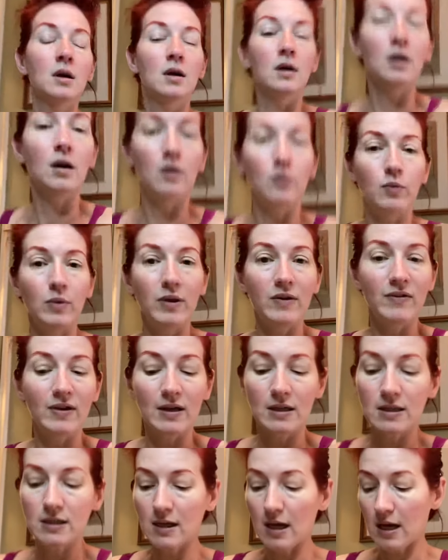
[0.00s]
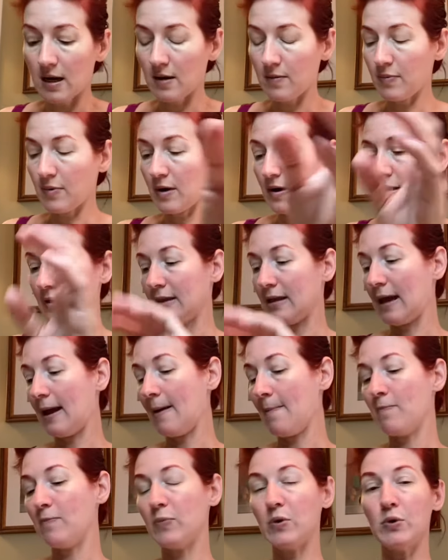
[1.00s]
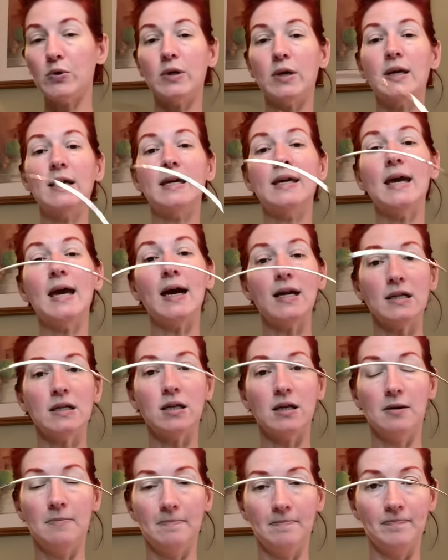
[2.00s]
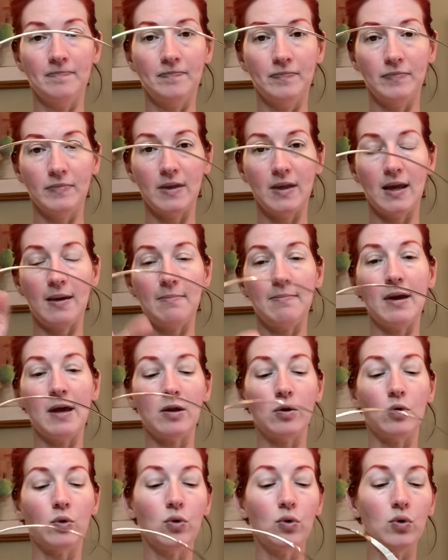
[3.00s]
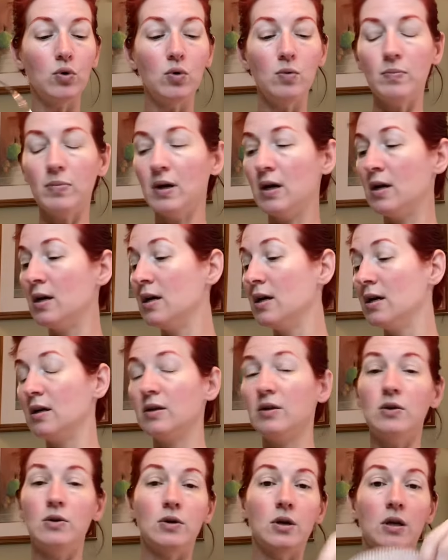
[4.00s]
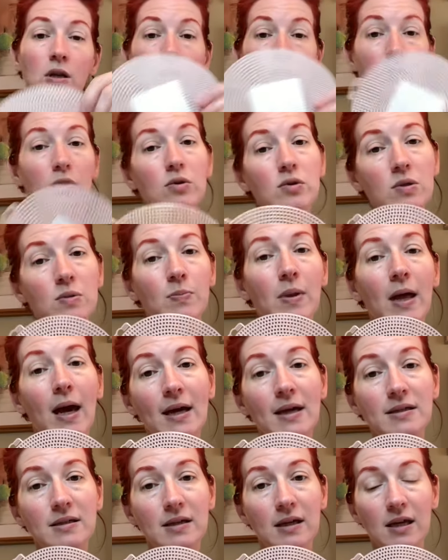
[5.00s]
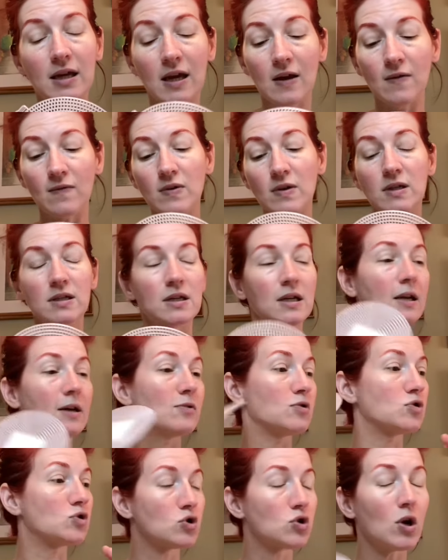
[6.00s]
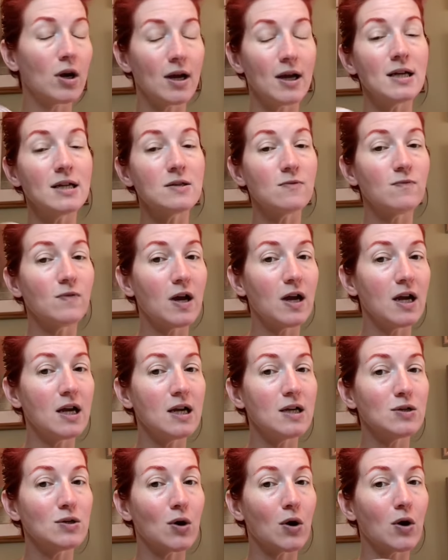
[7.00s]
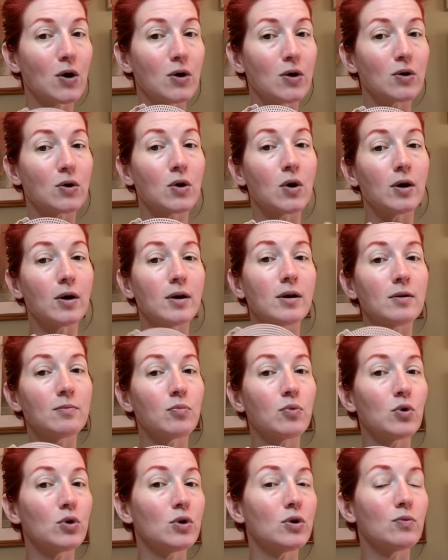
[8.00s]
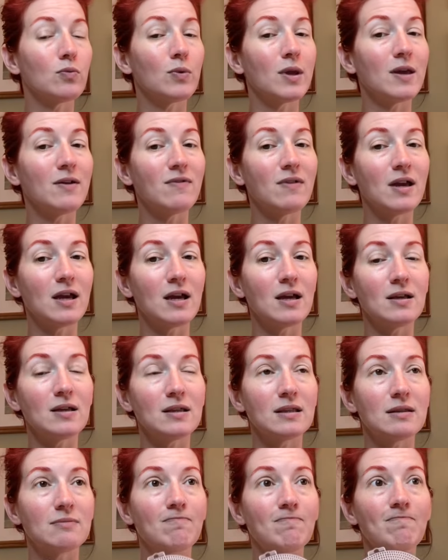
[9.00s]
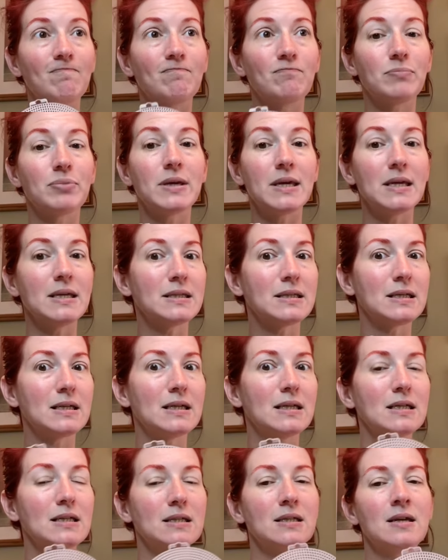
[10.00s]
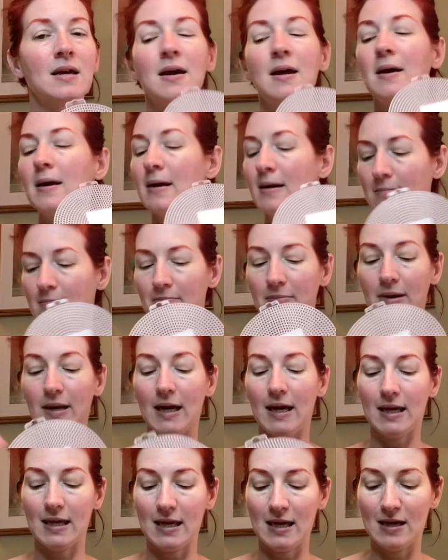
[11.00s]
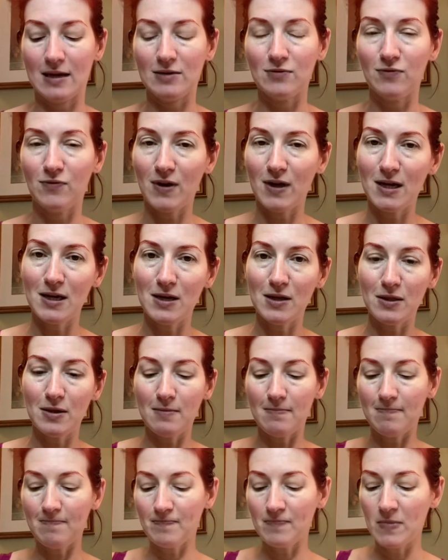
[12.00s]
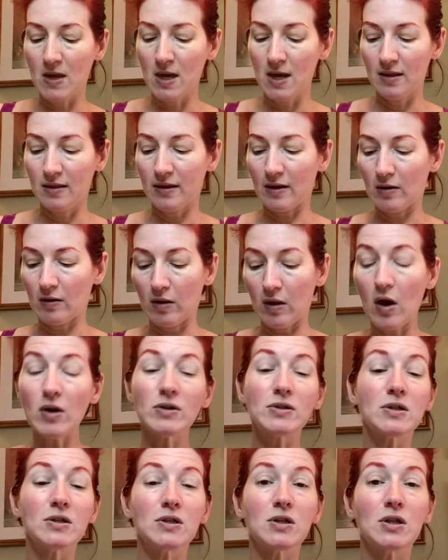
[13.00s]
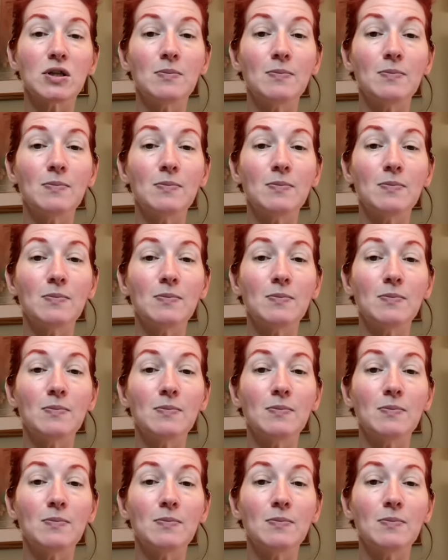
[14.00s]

a weaving setup on that. You can get a metal hoop. You can use plastic canvas, and I was trying to find our cardboard weaving pieces, but I can't find them. They're lost to the